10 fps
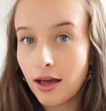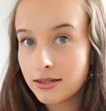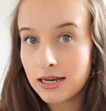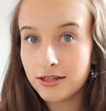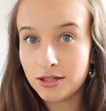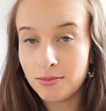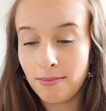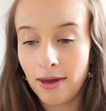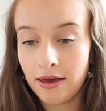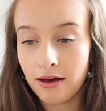that's literally my
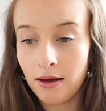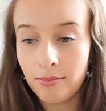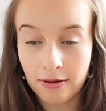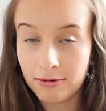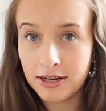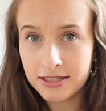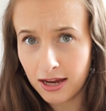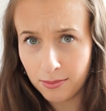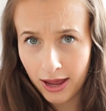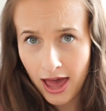makeup. I'm going to
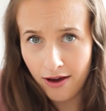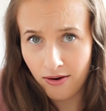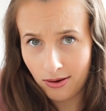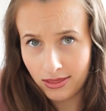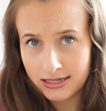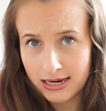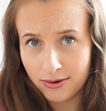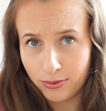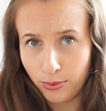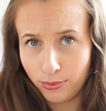take my hair out this
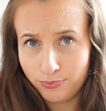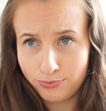little